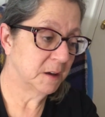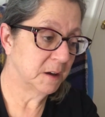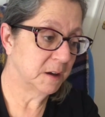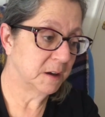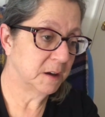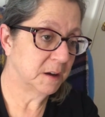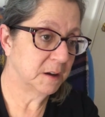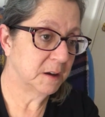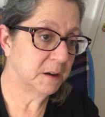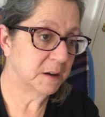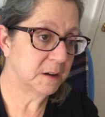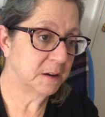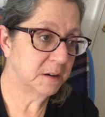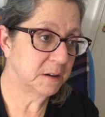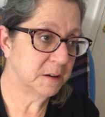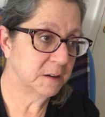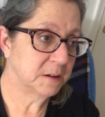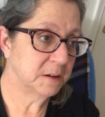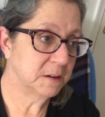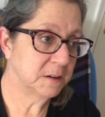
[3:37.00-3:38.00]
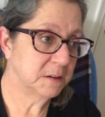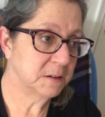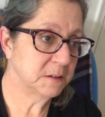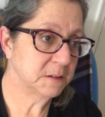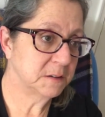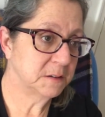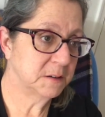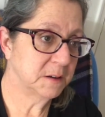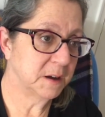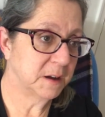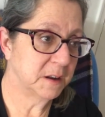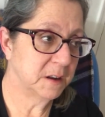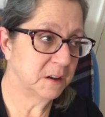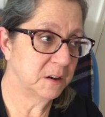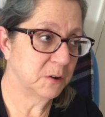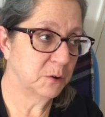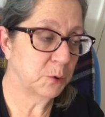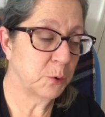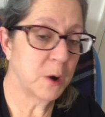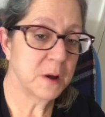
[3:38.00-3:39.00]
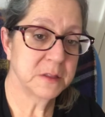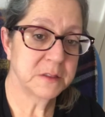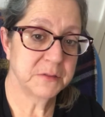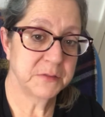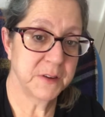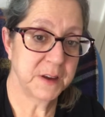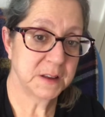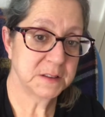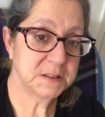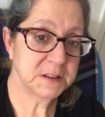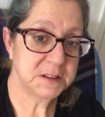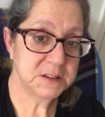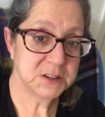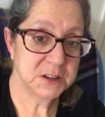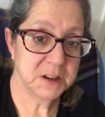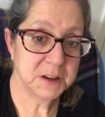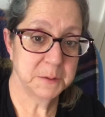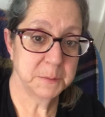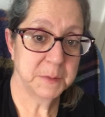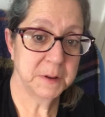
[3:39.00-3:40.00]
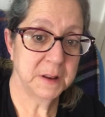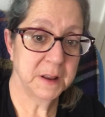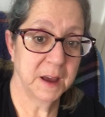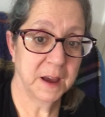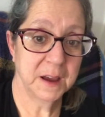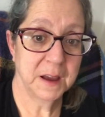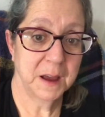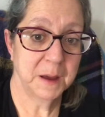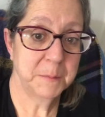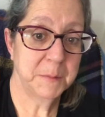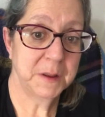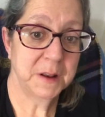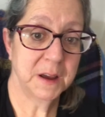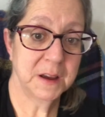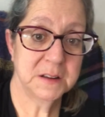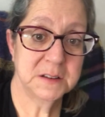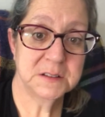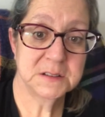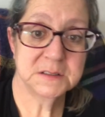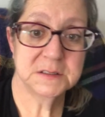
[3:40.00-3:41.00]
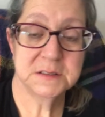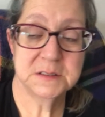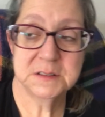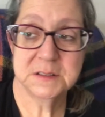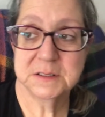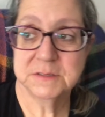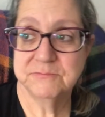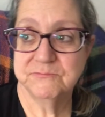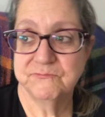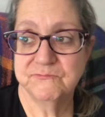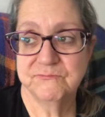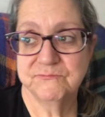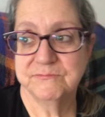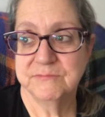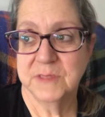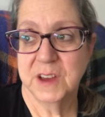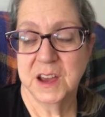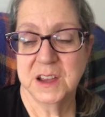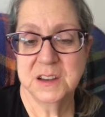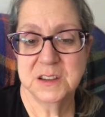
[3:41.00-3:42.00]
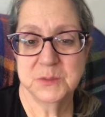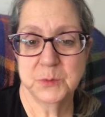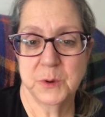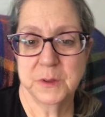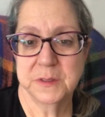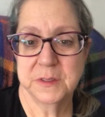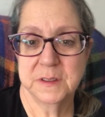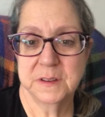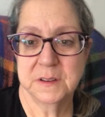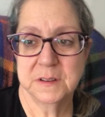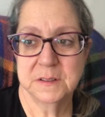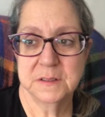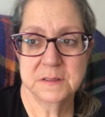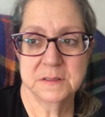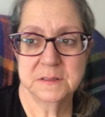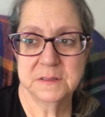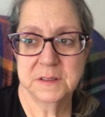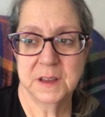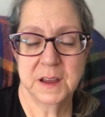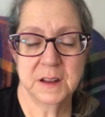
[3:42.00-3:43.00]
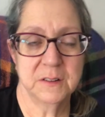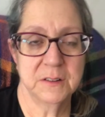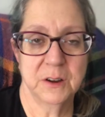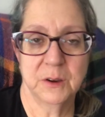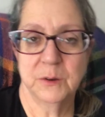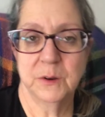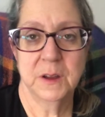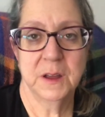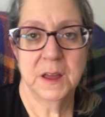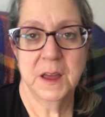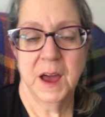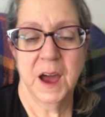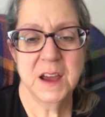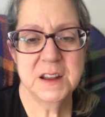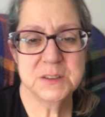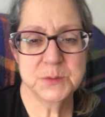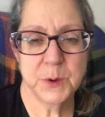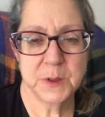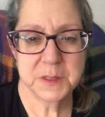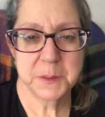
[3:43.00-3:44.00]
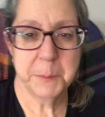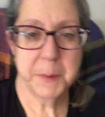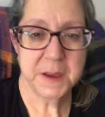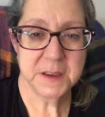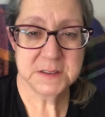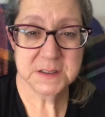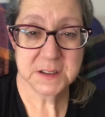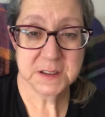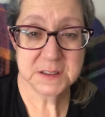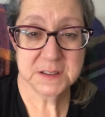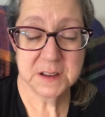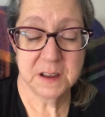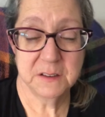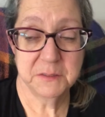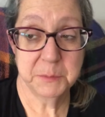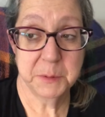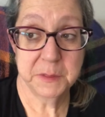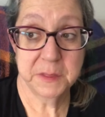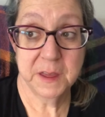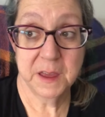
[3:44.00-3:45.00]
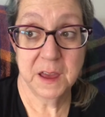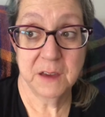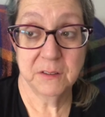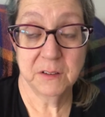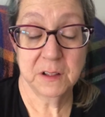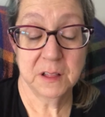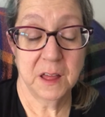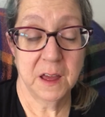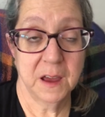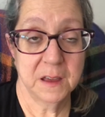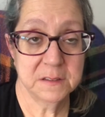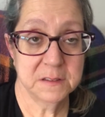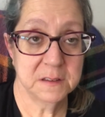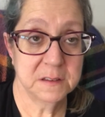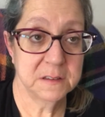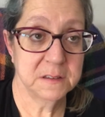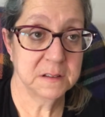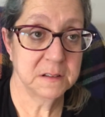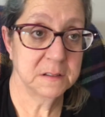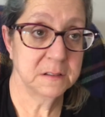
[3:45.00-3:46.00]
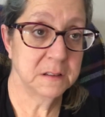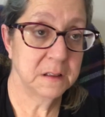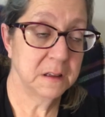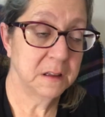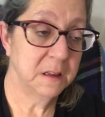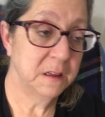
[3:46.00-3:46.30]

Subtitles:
don't know, quite the fancy gym. And I just want the basic stuff, but they have classes and